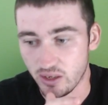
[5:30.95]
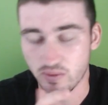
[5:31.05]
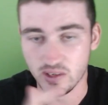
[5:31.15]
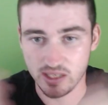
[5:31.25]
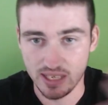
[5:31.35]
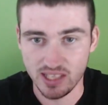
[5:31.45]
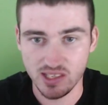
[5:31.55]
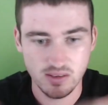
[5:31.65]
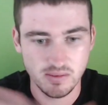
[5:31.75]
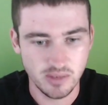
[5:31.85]
Obviously,
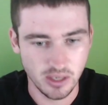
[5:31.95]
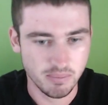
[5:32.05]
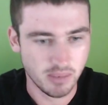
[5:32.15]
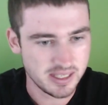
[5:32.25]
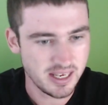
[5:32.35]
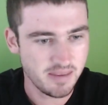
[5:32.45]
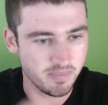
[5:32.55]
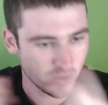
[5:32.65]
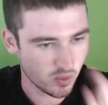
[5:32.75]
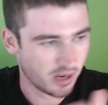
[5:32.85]
that's, you know, my team.
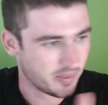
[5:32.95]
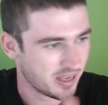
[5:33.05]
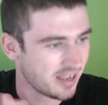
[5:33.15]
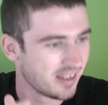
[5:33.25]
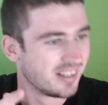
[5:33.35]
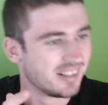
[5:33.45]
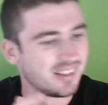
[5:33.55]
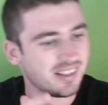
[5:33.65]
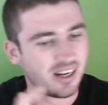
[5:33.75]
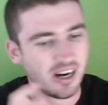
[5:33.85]
That's why I'm here.
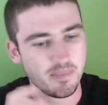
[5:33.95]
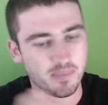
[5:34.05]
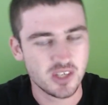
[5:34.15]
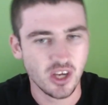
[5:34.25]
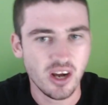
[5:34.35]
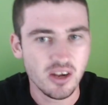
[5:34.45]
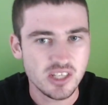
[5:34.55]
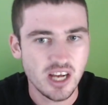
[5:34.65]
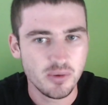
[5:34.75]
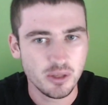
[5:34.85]
All right, so I'll
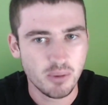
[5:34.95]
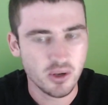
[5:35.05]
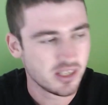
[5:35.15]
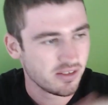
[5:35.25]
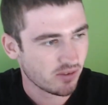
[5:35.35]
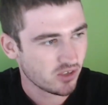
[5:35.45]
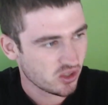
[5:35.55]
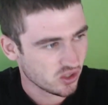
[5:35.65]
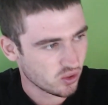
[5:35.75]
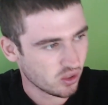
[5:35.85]
start with the positives. I've just got
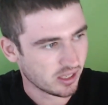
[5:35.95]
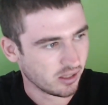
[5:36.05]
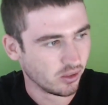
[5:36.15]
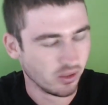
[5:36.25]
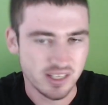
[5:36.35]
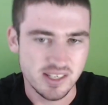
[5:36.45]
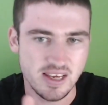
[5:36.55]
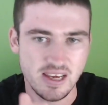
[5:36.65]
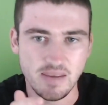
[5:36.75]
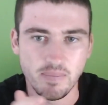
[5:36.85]
sort of like a little list
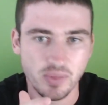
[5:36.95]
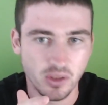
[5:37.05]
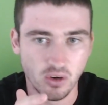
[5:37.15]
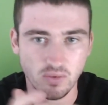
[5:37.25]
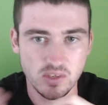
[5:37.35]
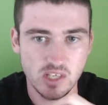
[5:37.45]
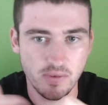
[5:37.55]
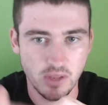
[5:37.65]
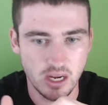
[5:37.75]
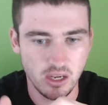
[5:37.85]
here of stuff
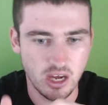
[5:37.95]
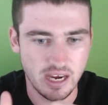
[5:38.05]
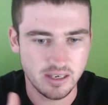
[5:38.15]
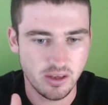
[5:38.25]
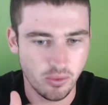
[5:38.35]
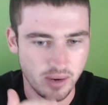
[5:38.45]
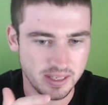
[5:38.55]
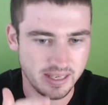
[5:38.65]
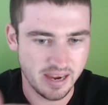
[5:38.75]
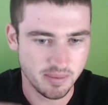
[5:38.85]
that I liked throughout the
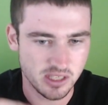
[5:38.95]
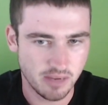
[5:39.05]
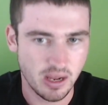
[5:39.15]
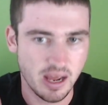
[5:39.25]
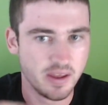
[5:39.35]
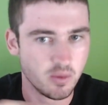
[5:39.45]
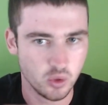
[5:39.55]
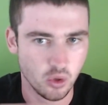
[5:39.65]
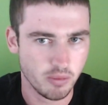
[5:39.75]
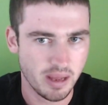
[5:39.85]
game and stuff like that, and then we'll
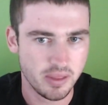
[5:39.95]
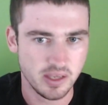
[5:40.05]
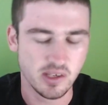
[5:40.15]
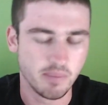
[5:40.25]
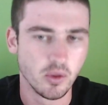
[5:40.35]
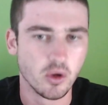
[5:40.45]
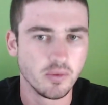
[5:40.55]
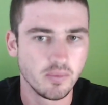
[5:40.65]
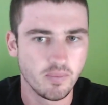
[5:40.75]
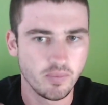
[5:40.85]
talk about things I'm not
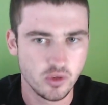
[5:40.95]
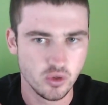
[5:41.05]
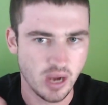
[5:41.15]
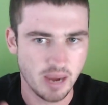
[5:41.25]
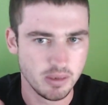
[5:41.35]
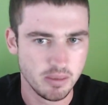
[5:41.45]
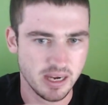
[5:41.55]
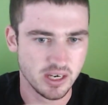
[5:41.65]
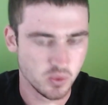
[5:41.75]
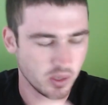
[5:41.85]
too happy about
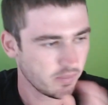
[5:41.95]
as well.